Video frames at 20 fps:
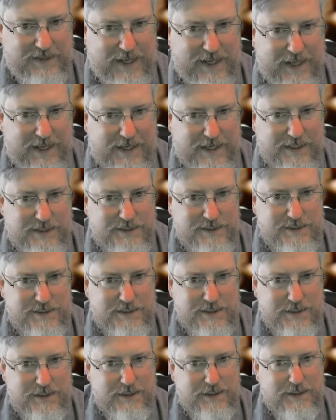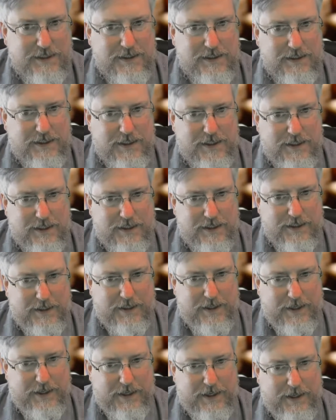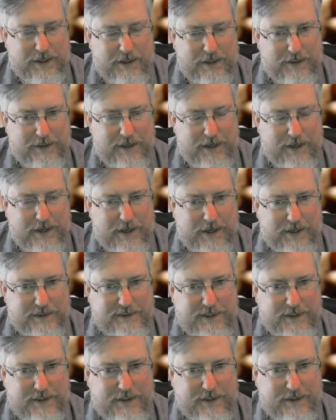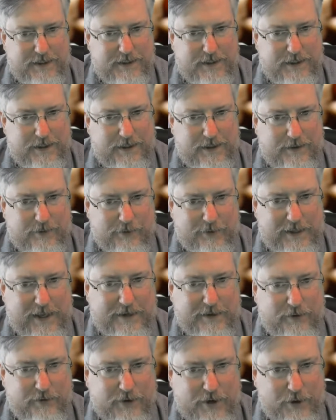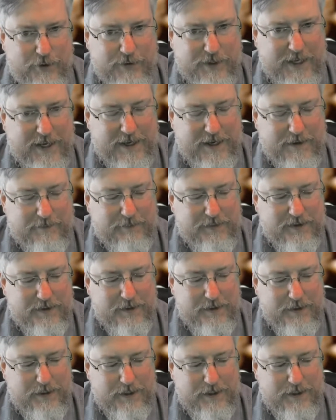days. And I attended Orlando Code Camp